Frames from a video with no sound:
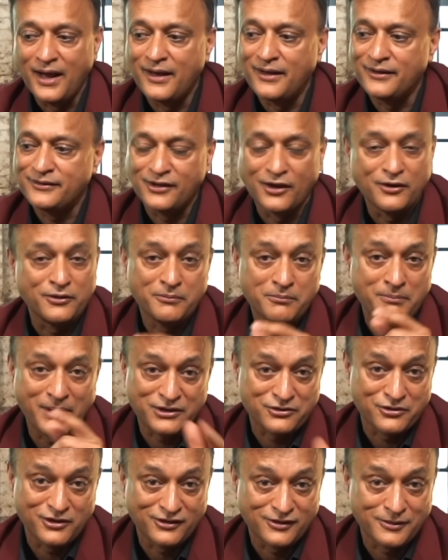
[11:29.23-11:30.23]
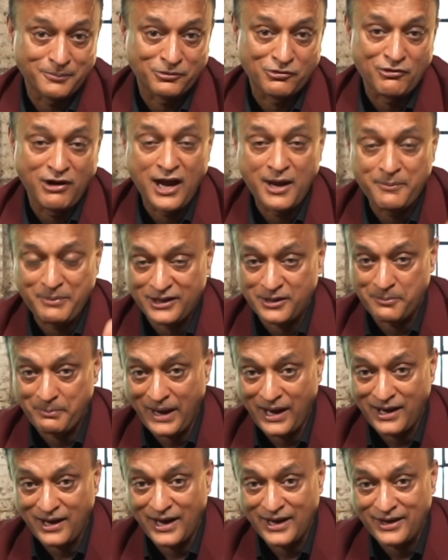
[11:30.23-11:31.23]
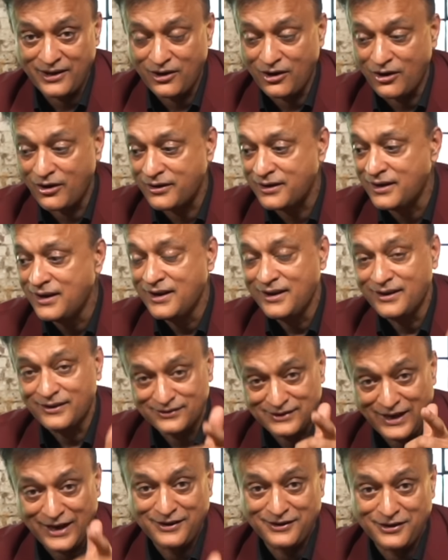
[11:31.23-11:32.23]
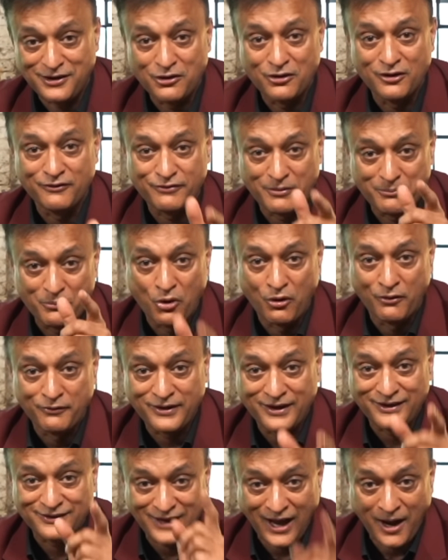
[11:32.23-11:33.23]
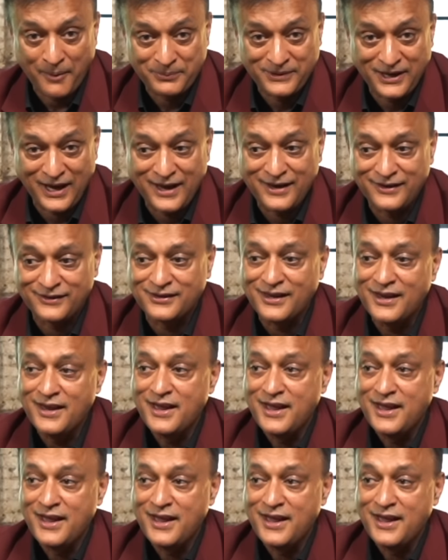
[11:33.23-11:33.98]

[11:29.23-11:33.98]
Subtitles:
So make sure you subscribe, hit the bell icon, stay tuned for more of these updates.